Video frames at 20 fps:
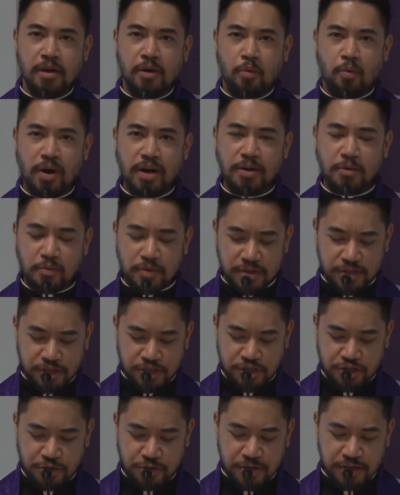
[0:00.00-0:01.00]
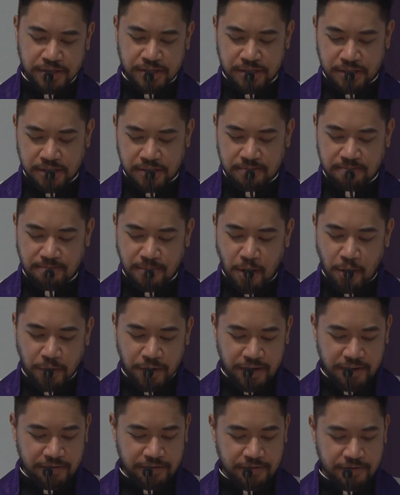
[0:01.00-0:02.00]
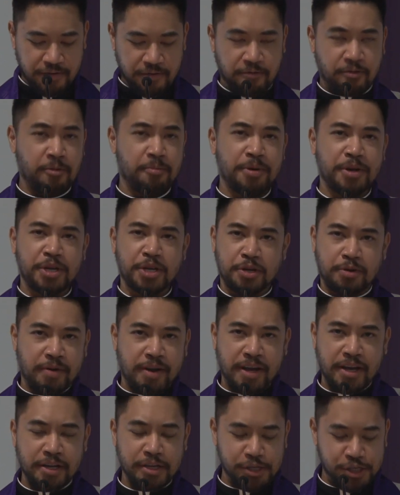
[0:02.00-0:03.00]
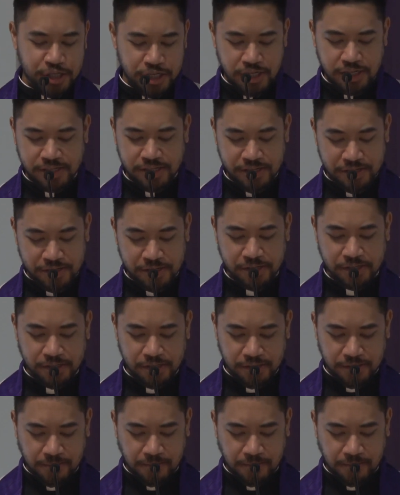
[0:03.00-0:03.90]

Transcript: what was Judas's motive for betraying Jesus?